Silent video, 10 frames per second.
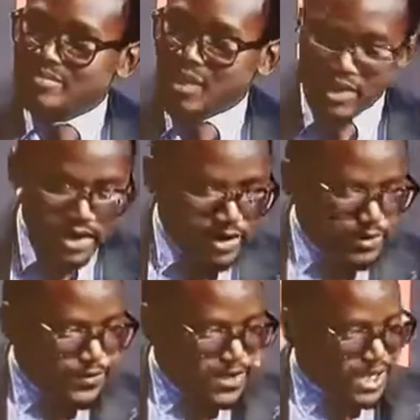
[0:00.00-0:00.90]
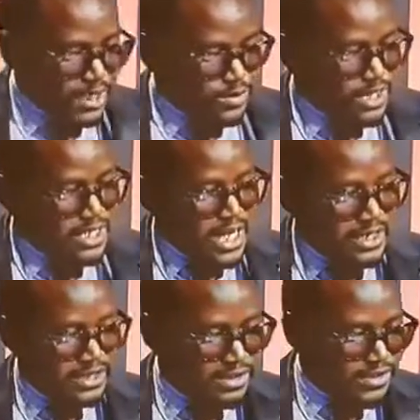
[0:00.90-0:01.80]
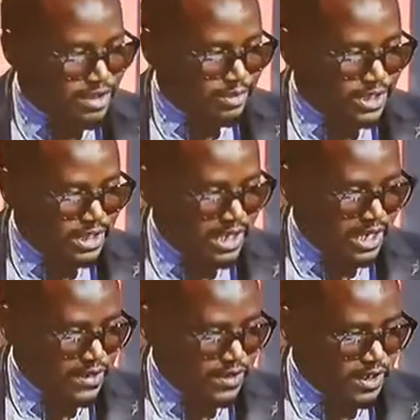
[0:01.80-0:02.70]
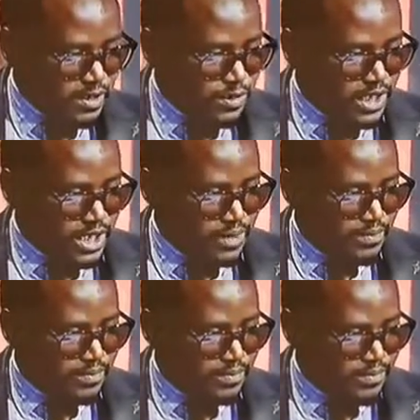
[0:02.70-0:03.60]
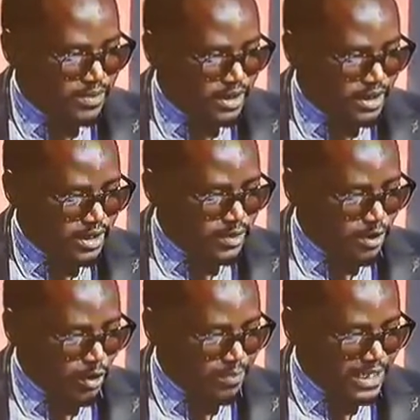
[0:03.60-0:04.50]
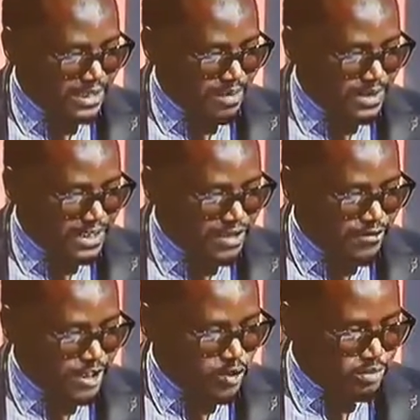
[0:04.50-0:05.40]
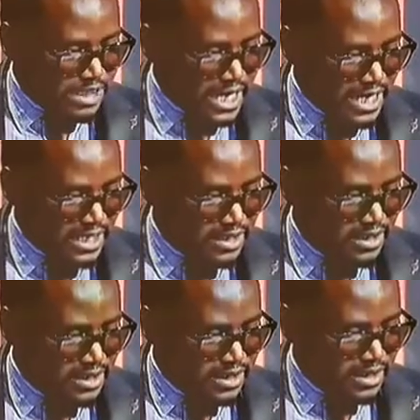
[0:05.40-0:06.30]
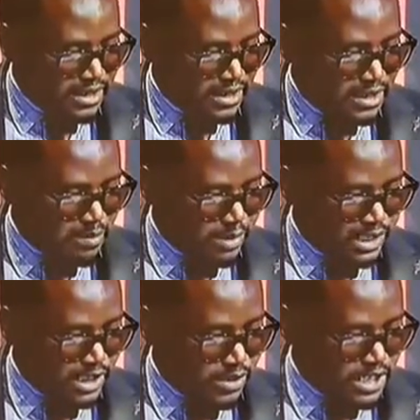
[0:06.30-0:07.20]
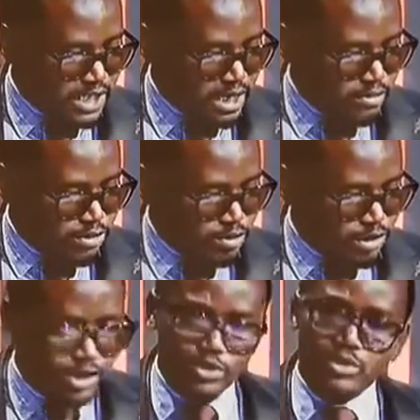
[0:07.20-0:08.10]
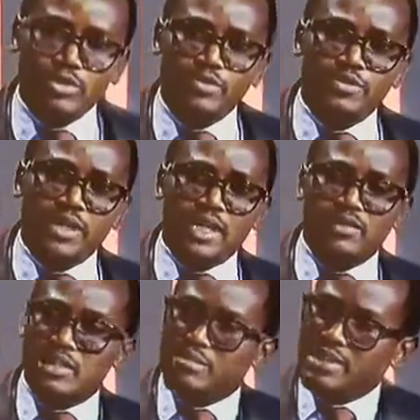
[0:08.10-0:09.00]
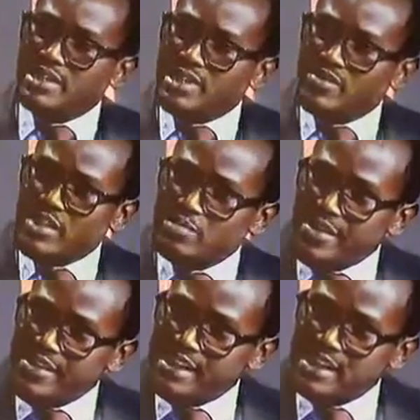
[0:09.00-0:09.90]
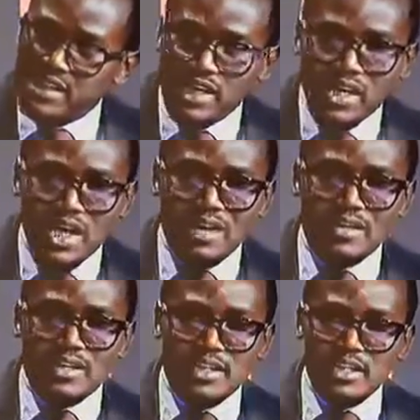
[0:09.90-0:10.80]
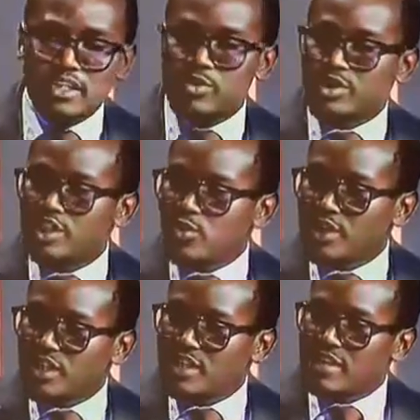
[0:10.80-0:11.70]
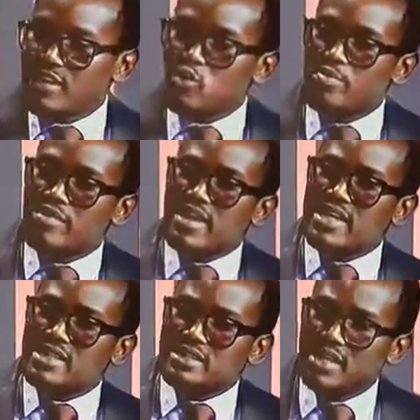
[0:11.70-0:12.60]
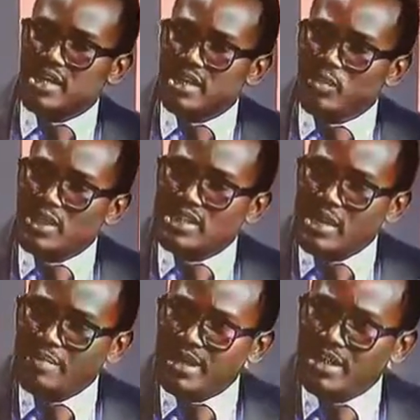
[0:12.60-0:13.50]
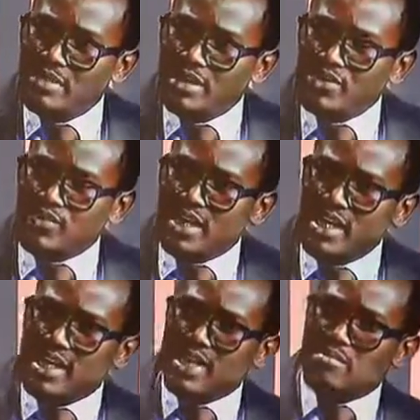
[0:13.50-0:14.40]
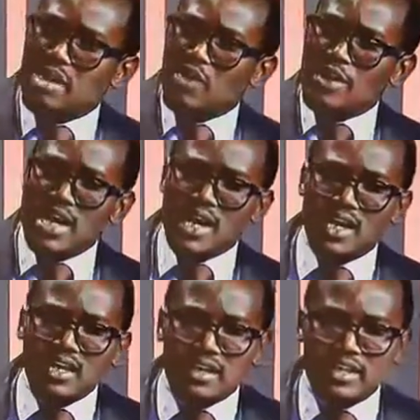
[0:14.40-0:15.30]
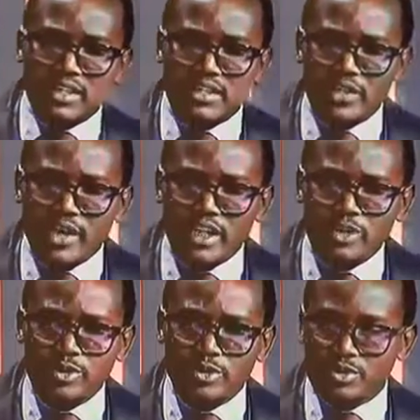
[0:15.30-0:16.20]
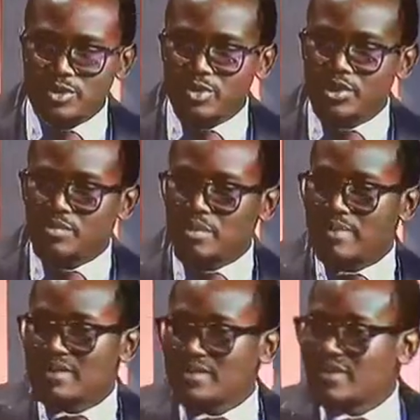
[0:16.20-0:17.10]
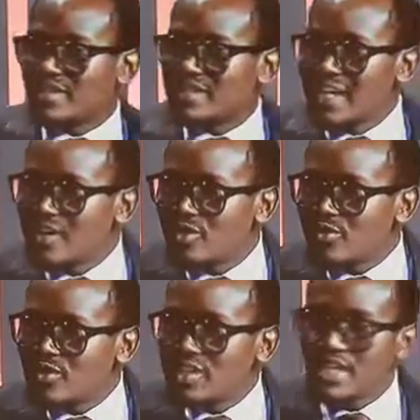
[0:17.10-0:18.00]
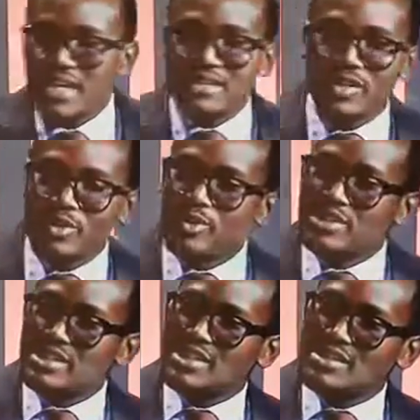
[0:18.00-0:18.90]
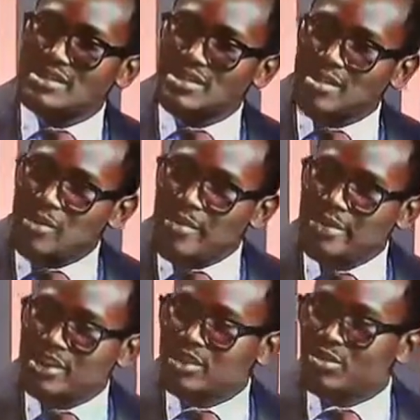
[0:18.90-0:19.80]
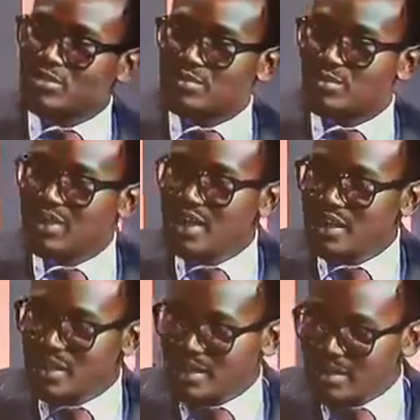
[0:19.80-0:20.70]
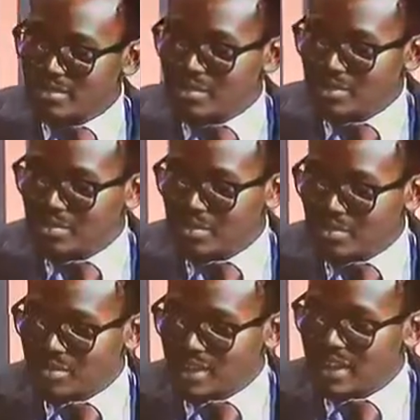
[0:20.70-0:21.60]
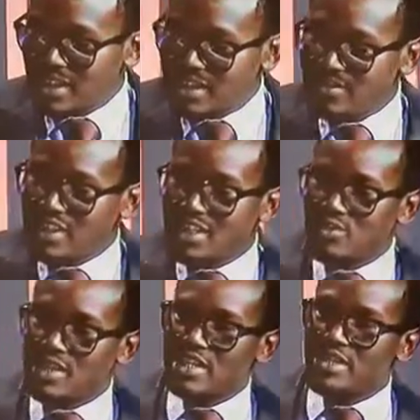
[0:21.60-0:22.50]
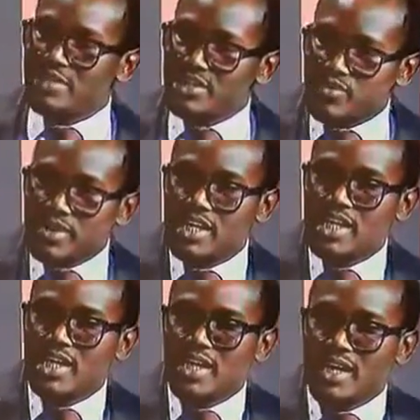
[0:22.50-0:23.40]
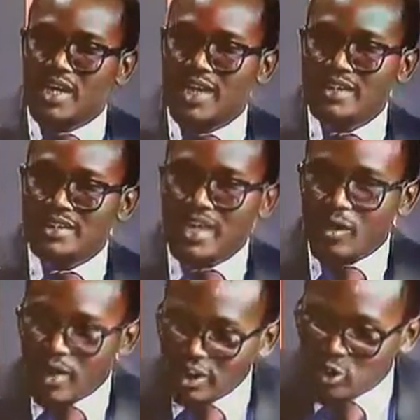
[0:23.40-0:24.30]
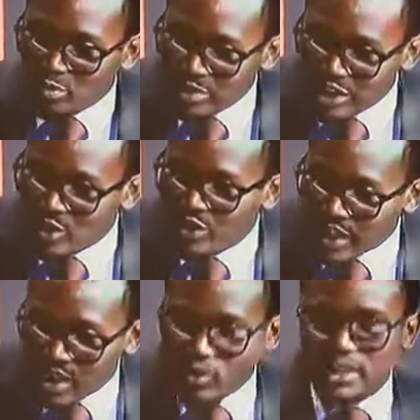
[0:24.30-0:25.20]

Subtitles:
with regard to the induction ceremony, and I think we hope that something different will be done, especially when it comes to issues of accountability and transparency, and the need to see to it that they supervise what is happening in the ministry. And I'm aware that there are issues to do with maybe signing of contracts and all those things, the operation of certain activities within the ministry. And I want to put it on the record